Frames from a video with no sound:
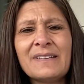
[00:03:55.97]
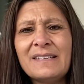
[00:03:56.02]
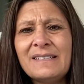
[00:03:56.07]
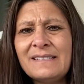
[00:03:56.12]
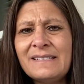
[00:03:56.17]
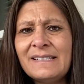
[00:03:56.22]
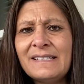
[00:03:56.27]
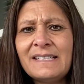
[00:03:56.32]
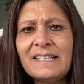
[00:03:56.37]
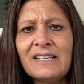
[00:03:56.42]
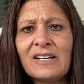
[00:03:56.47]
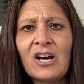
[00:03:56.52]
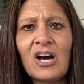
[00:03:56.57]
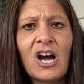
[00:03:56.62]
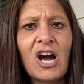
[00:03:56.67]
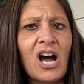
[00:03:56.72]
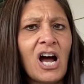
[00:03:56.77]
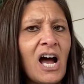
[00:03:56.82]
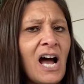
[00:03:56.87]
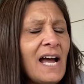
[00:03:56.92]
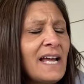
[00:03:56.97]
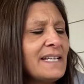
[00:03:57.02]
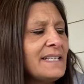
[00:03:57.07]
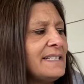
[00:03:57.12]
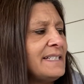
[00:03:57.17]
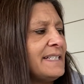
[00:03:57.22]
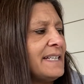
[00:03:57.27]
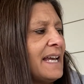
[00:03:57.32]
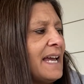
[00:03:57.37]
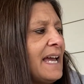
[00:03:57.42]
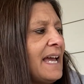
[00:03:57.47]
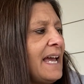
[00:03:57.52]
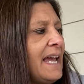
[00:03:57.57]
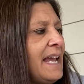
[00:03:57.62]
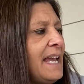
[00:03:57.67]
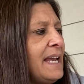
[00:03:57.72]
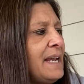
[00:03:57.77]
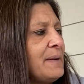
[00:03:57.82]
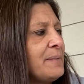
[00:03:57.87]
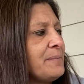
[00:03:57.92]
Isn't it a hot day?"